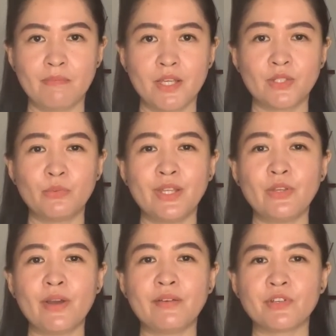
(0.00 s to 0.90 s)
Because when you
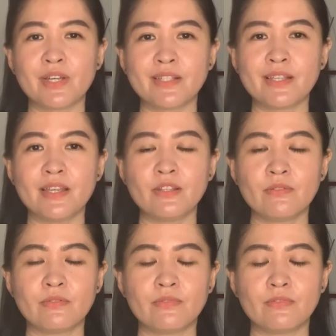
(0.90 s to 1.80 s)
have dry skin, you